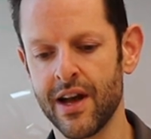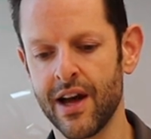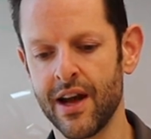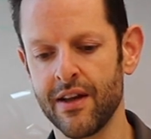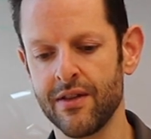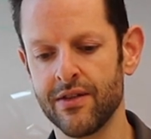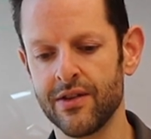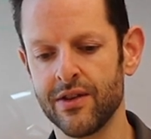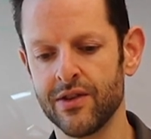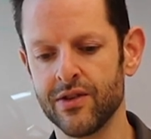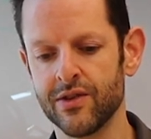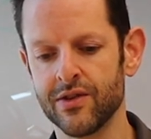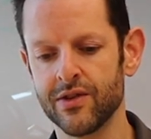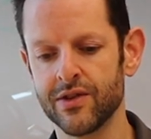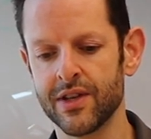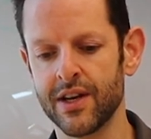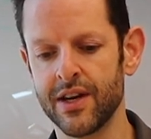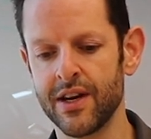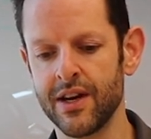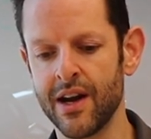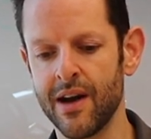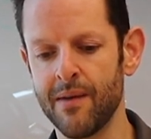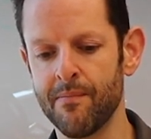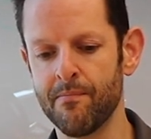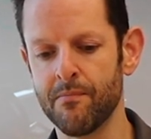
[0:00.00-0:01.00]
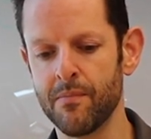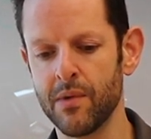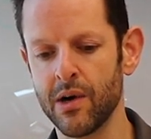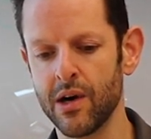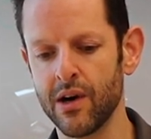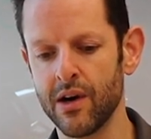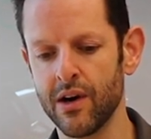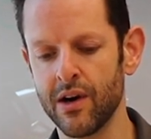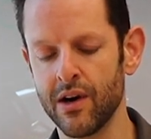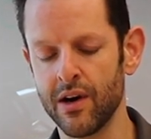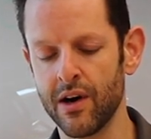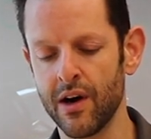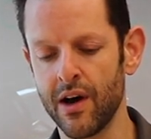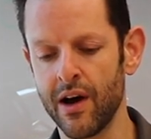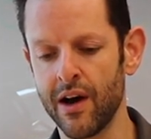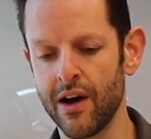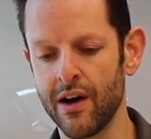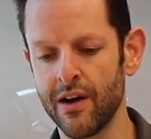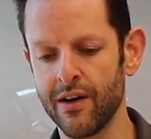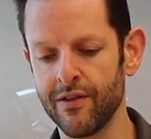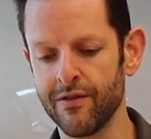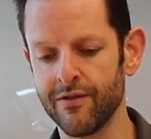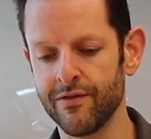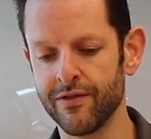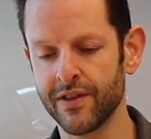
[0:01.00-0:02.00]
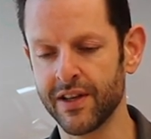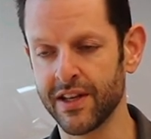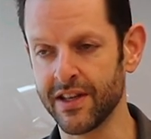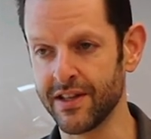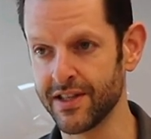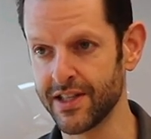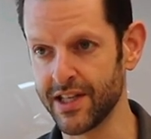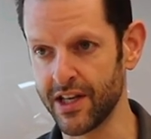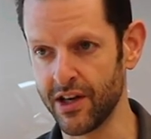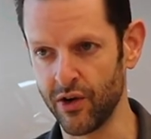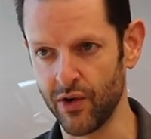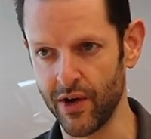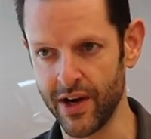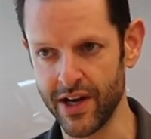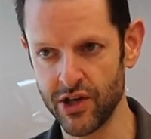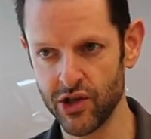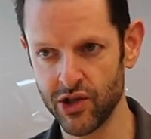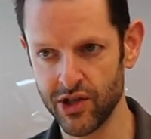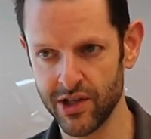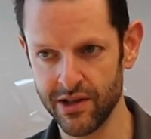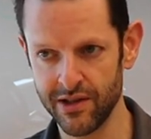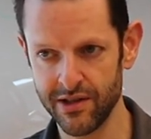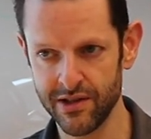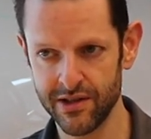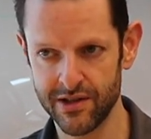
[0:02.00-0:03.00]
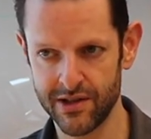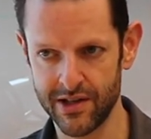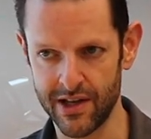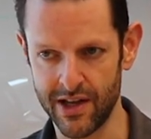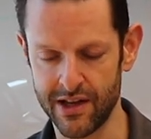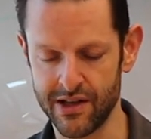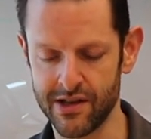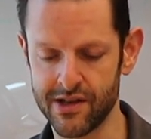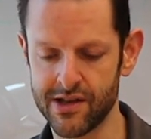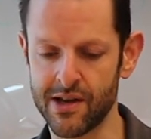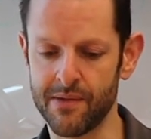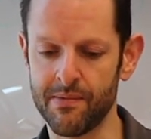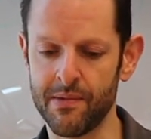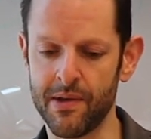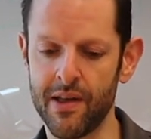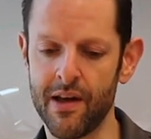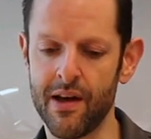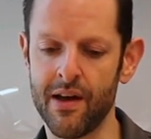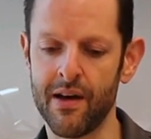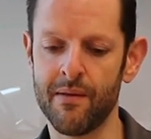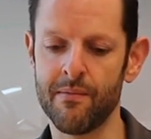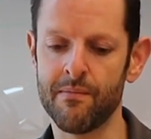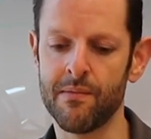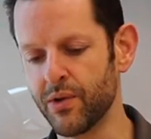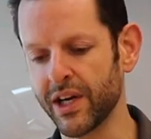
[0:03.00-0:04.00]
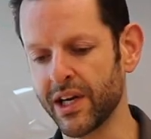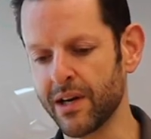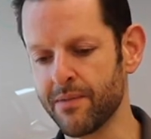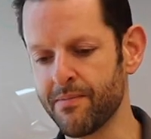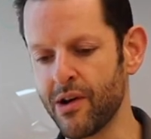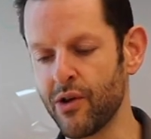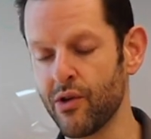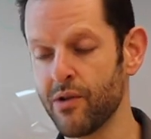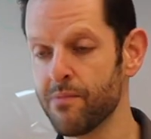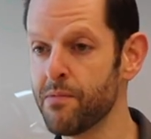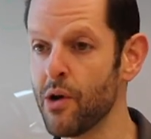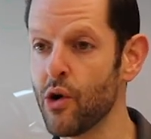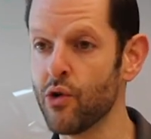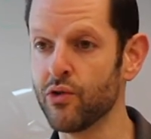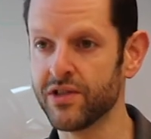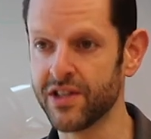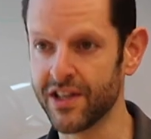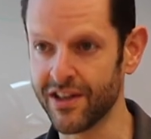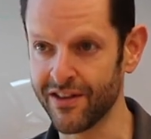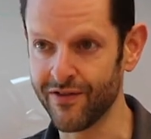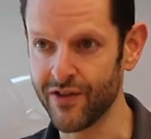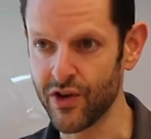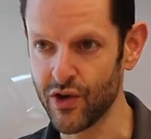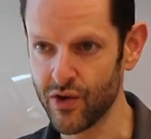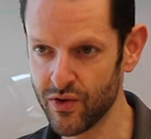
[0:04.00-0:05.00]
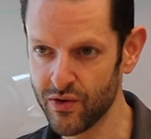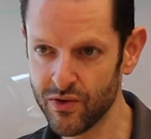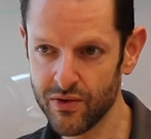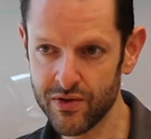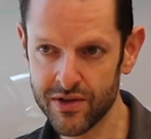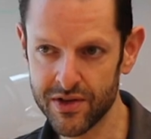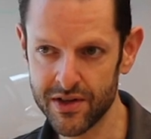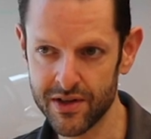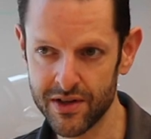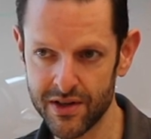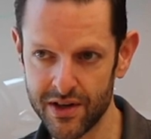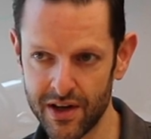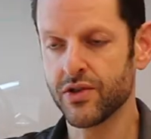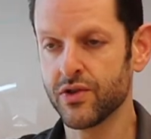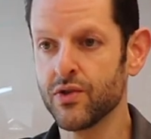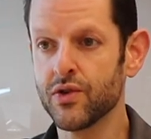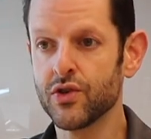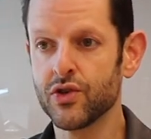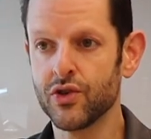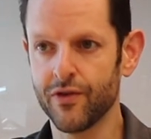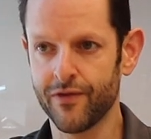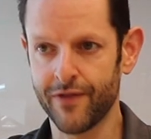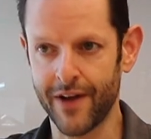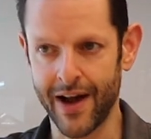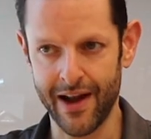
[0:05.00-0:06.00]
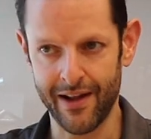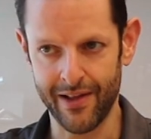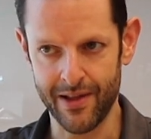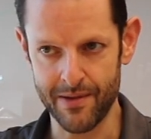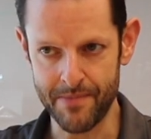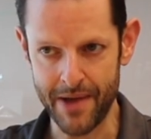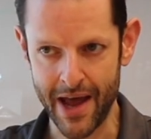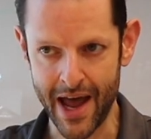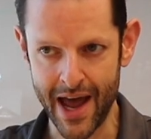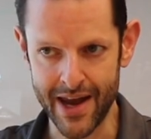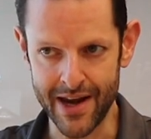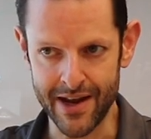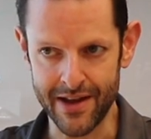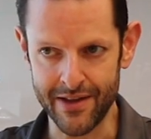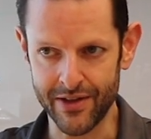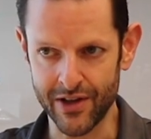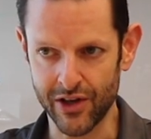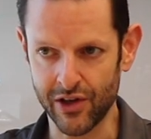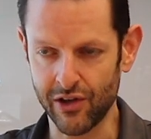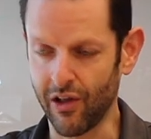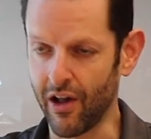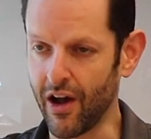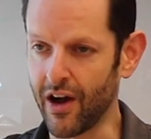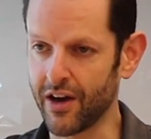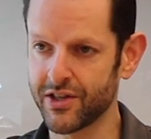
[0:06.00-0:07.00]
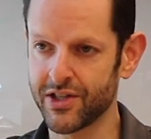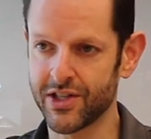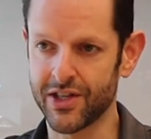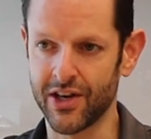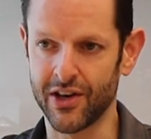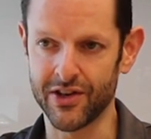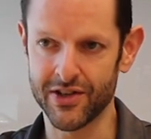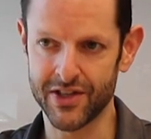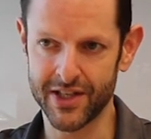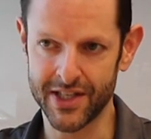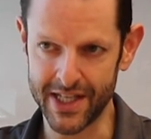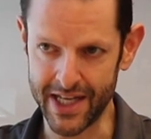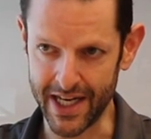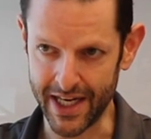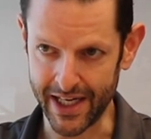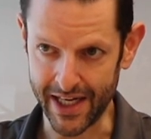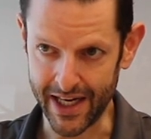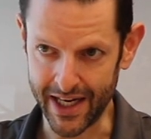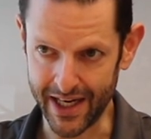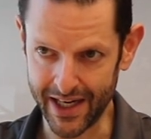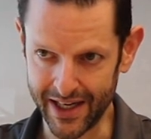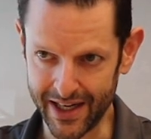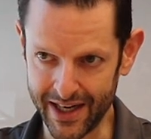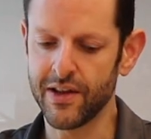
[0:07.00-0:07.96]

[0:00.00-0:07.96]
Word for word: that there's a number of considerations, and some of them bring about opposing views. As soon as you file a patent, the clock starts ticking.